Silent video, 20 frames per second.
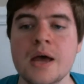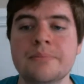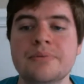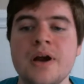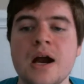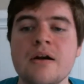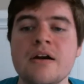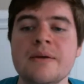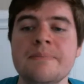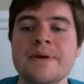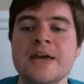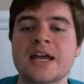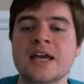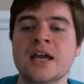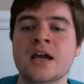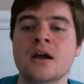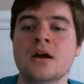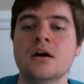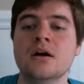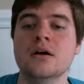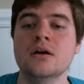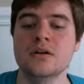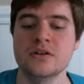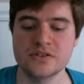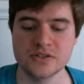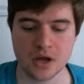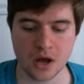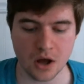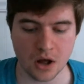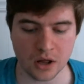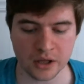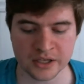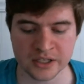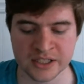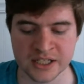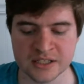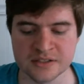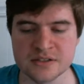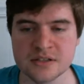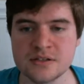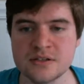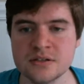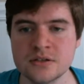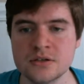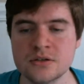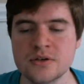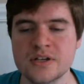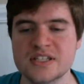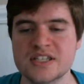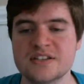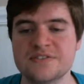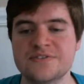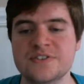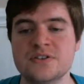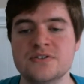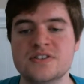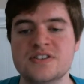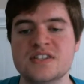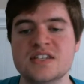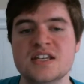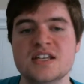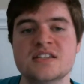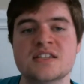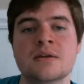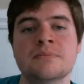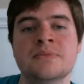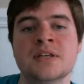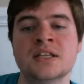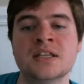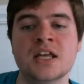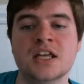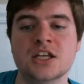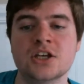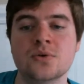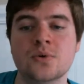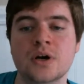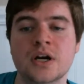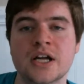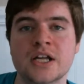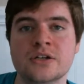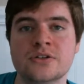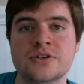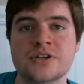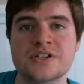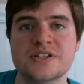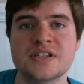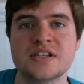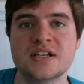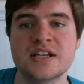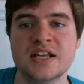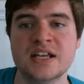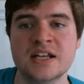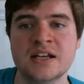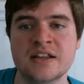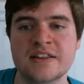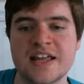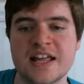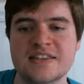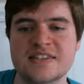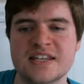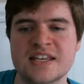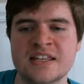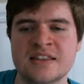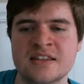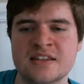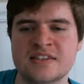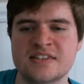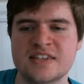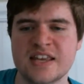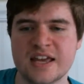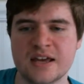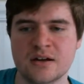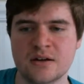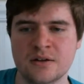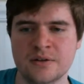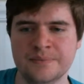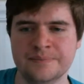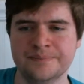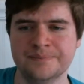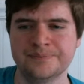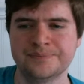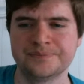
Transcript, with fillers: Prairie picking girls, all you need to do is if you see something that you are interested in that's in the sale